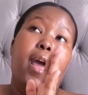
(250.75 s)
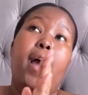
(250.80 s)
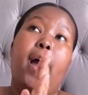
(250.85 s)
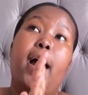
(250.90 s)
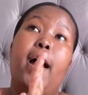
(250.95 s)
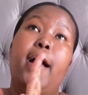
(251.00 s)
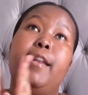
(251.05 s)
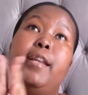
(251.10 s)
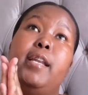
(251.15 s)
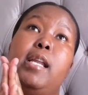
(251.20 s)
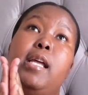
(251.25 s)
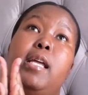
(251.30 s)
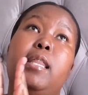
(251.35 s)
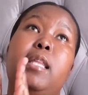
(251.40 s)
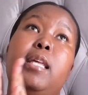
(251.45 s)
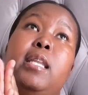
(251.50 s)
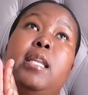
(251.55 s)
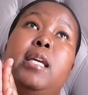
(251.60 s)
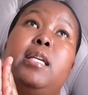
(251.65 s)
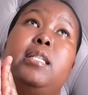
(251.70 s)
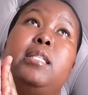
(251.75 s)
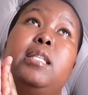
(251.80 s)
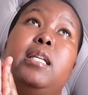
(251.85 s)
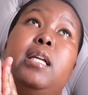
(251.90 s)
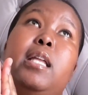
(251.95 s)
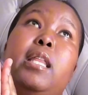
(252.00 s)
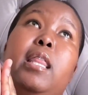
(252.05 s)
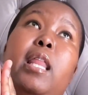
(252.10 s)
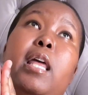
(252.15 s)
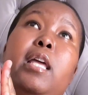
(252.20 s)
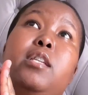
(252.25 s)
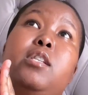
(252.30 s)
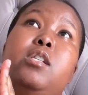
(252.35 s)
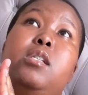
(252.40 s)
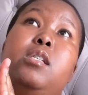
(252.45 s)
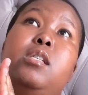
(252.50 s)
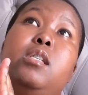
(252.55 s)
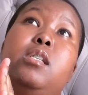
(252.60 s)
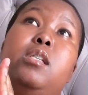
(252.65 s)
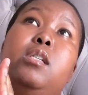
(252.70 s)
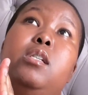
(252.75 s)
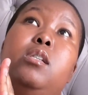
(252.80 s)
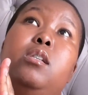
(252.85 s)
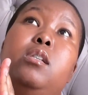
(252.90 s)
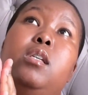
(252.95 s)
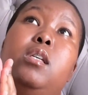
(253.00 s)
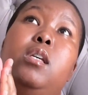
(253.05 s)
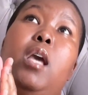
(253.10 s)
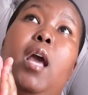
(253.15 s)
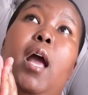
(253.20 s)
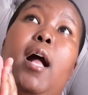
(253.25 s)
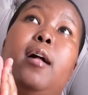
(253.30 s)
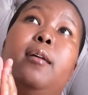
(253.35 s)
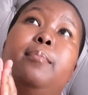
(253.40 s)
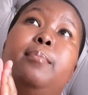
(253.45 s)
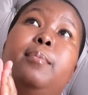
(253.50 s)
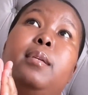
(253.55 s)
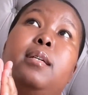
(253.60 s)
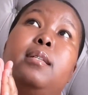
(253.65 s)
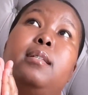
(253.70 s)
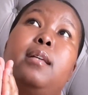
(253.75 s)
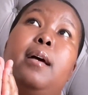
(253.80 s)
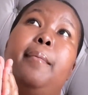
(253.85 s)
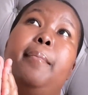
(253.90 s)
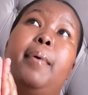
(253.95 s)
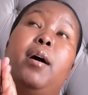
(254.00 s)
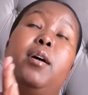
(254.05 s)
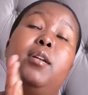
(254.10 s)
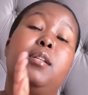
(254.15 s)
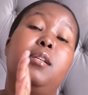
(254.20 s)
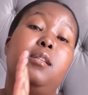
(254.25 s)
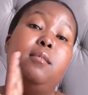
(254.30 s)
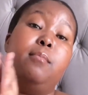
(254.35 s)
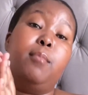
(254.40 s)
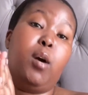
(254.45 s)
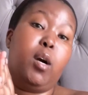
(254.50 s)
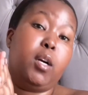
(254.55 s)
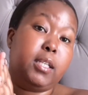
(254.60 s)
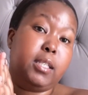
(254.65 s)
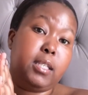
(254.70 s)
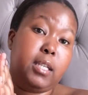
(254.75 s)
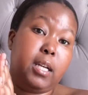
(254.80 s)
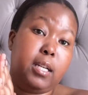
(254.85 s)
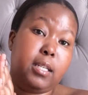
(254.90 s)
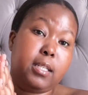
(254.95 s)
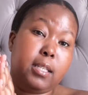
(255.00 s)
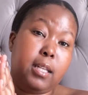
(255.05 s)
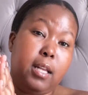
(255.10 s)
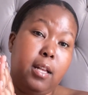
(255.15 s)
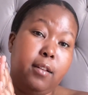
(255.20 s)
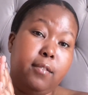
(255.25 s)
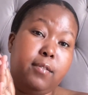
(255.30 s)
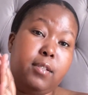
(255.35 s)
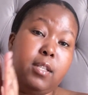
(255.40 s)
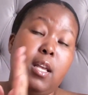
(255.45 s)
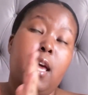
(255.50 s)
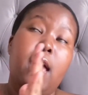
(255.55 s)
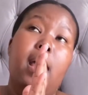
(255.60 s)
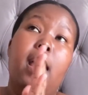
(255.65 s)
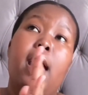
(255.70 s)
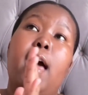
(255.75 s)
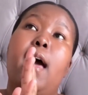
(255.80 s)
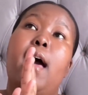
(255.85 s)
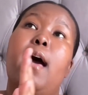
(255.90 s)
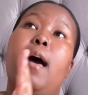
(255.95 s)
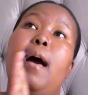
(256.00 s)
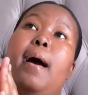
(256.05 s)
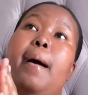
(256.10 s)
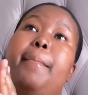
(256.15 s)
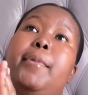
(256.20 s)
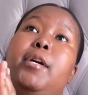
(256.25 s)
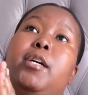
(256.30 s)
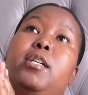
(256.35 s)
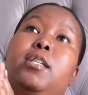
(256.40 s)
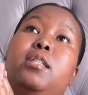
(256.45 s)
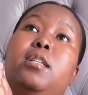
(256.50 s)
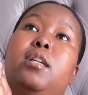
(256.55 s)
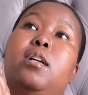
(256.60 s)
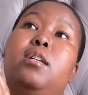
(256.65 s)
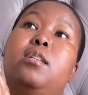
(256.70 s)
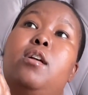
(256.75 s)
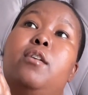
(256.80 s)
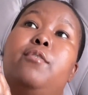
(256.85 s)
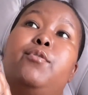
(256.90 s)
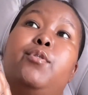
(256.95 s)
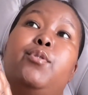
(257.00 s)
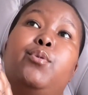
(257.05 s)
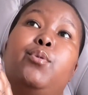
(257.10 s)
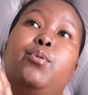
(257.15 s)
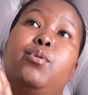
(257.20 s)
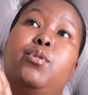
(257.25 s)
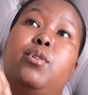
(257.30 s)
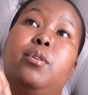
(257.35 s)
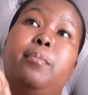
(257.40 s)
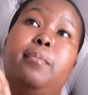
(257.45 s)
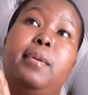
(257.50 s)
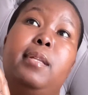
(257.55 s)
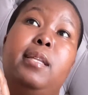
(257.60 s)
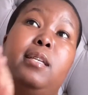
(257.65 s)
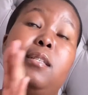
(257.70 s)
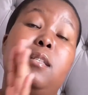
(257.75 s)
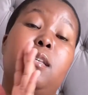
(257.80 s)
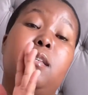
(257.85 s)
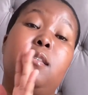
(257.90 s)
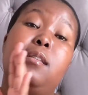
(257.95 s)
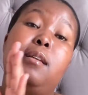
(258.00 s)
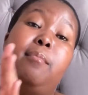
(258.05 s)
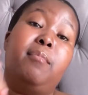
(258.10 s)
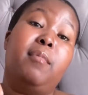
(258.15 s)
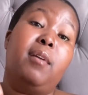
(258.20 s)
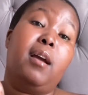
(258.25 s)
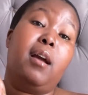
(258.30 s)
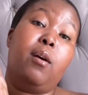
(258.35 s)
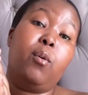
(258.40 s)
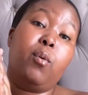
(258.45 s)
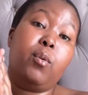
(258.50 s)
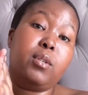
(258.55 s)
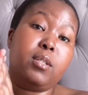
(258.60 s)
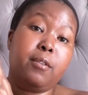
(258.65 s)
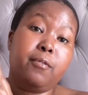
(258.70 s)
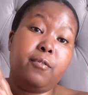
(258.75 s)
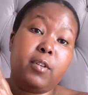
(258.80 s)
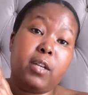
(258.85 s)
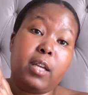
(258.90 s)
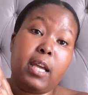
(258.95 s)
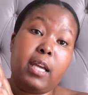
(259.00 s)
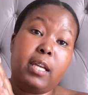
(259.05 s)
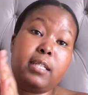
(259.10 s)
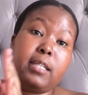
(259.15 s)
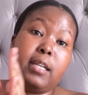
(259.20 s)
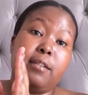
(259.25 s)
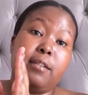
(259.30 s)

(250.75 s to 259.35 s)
And then the next thing that she helped us about is marketing ourselves. Marketing ourselves on social media, that's something I always advocate,